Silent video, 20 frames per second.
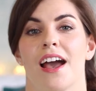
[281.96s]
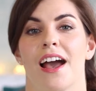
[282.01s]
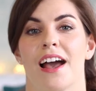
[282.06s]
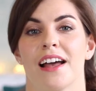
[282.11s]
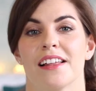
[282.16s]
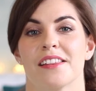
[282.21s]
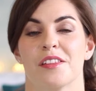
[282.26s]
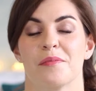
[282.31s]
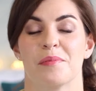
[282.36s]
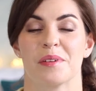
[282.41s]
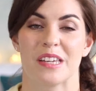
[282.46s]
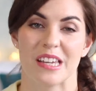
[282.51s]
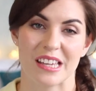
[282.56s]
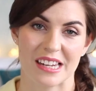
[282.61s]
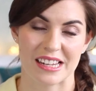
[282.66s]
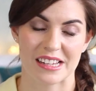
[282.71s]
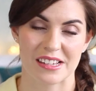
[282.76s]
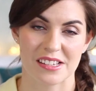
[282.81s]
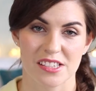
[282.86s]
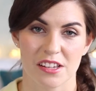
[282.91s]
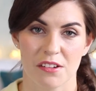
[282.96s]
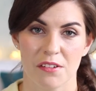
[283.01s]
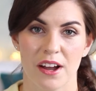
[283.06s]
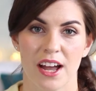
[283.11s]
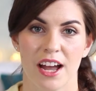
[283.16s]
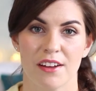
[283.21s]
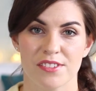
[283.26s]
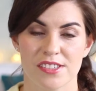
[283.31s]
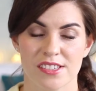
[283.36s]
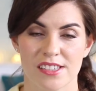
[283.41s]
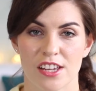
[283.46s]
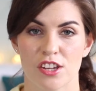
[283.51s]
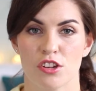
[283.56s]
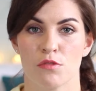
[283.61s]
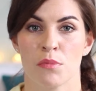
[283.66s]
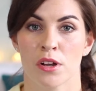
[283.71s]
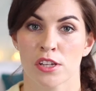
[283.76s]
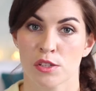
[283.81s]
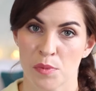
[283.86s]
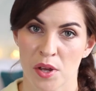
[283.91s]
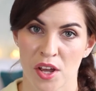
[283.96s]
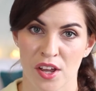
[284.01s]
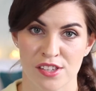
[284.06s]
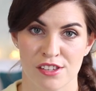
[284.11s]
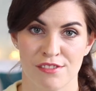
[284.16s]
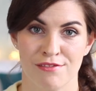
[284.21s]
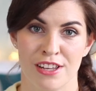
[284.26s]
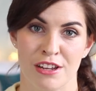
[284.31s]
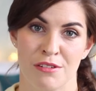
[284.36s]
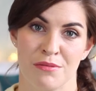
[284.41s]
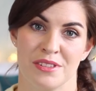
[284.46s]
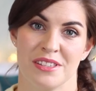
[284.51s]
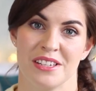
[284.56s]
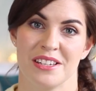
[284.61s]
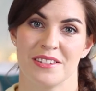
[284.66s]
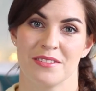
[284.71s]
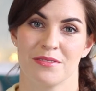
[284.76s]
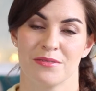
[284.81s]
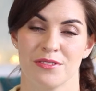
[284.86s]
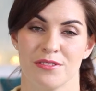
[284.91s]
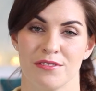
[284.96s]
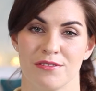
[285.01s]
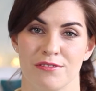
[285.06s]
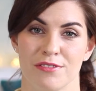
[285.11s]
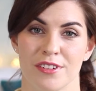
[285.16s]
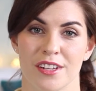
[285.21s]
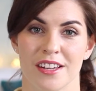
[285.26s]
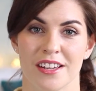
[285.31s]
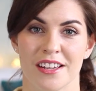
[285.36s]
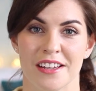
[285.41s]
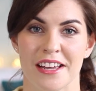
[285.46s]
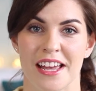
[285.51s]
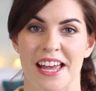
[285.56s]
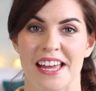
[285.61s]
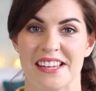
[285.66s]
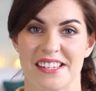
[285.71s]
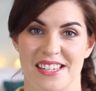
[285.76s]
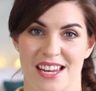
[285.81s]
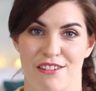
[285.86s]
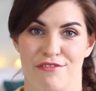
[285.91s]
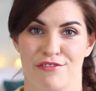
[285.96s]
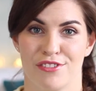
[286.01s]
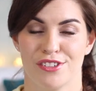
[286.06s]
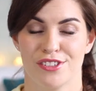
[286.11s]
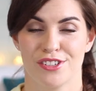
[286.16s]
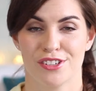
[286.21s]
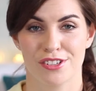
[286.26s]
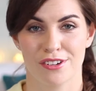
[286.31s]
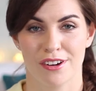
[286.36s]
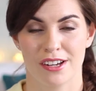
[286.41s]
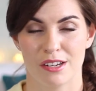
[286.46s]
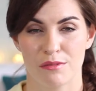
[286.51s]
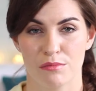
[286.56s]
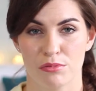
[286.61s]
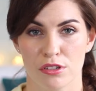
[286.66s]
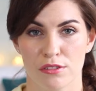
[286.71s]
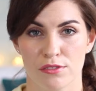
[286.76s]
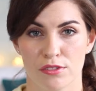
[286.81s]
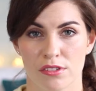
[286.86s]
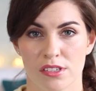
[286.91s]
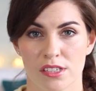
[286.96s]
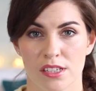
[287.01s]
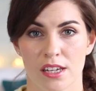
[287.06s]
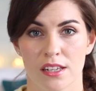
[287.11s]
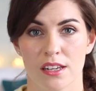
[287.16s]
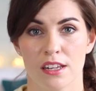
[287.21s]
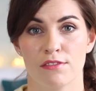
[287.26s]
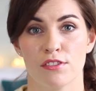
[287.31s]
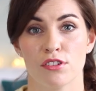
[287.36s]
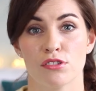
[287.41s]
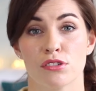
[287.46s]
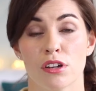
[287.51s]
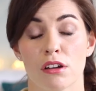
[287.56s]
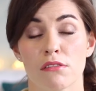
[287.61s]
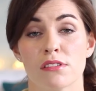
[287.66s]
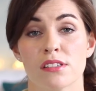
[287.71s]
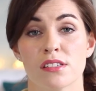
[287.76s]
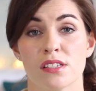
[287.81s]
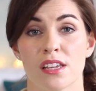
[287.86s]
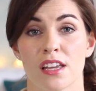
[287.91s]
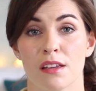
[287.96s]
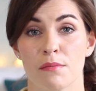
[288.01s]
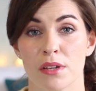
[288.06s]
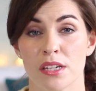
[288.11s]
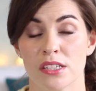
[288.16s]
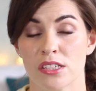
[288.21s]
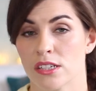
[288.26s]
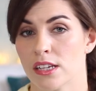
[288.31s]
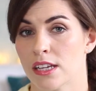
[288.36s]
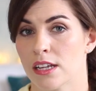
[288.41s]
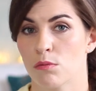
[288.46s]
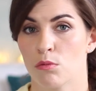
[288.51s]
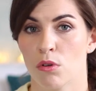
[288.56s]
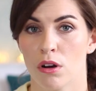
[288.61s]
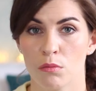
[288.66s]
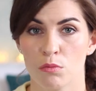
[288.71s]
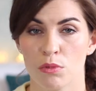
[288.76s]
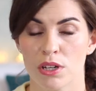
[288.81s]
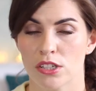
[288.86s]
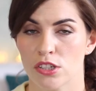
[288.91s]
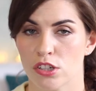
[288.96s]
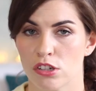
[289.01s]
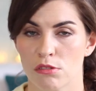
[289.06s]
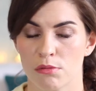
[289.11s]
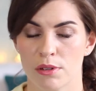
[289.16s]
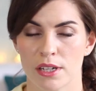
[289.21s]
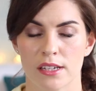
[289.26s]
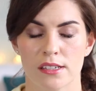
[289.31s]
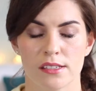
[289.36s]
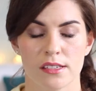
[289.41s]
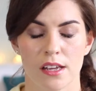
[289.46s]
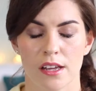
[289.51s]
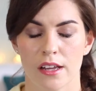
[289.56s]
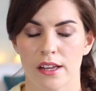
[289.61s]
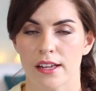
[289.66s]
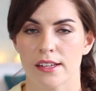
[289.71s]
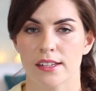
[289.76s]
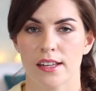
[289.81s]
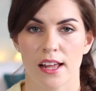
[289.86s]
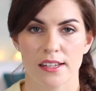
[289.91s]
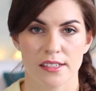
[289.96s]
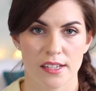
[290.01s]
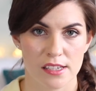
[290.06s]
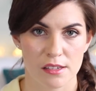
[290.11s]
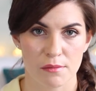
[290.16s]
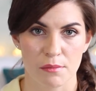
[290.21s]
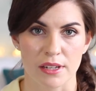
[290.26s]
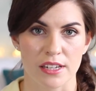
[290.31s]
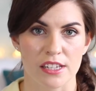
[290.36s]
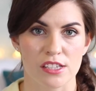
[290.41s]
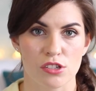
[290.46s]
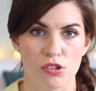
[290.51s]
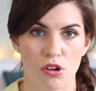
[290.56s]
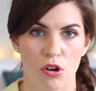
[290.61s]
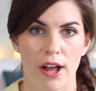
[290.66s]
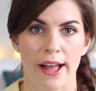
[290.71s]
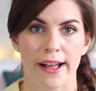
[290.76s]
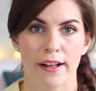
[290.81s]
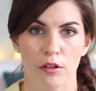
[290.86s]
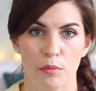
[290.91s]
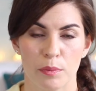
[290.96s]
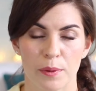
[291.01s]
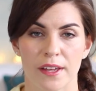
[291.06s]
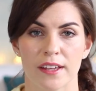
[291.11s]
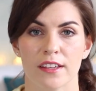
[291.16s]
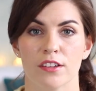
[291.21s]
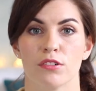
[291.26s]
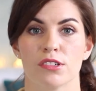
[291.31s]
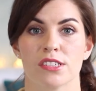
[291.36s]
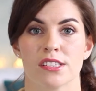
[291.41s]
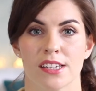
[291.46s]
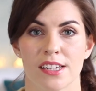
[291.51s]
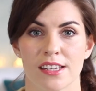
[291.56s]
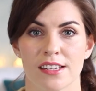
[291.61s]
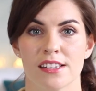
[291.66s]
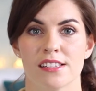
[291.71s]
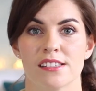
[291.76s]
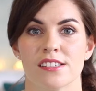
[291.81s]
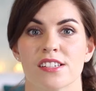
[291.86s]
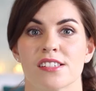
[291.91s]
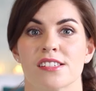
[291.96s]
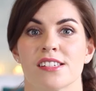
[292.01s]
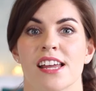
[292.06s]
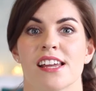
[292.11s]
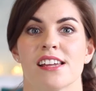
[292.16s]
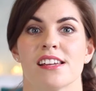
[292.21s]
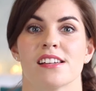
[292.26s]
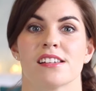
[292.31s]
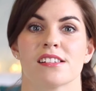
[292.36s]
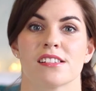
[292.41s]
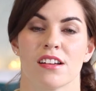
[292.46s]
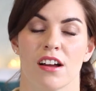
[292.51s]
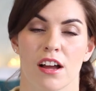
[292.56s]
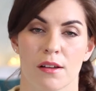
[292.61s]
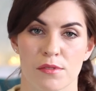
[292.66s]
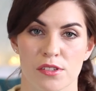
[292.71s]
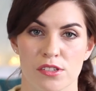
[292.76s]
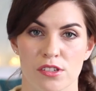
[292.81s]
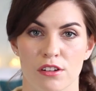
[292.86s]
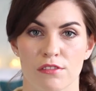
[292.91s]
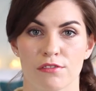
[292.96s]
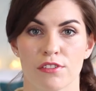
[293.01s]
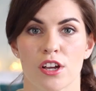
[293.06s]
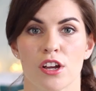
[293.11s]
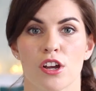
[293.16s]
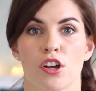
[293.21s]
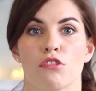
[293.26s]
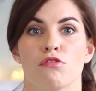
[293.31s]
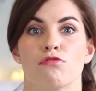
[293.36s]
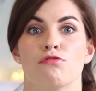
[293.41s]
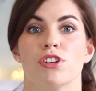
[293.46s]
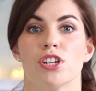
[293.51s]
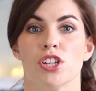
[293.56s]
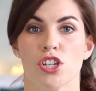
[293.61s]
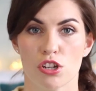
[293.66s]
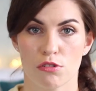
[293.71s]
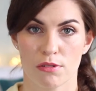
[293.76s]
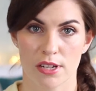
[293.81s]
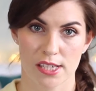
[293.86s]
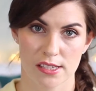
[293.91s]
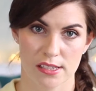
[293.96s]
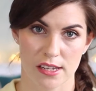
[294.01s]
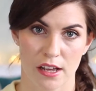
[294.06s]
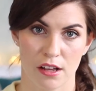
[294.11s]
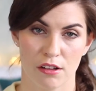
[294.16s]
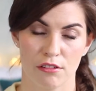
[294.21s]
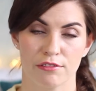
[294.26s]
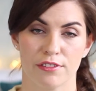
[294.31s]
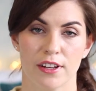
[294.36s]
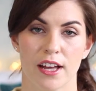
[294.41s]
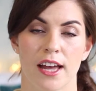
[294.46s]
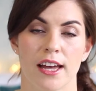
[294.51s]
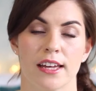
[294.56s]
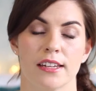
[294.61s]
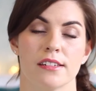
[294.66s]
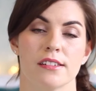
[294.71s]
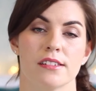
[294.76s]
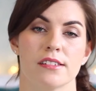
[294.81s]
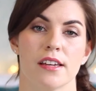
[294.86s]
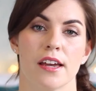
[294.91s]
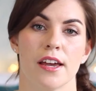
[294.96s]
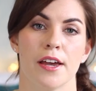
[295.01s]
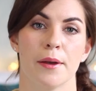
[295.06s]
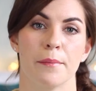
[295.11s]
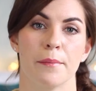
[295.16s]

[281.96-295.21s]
at the beginning. So I have to say, you must persevere with these sort of endeavours to try and improve your skin. If you don't see it immediately, 1 week, 2 weeks, that doesn't mean it's not helping. Your skin is just taking its time to sort of renew itself, and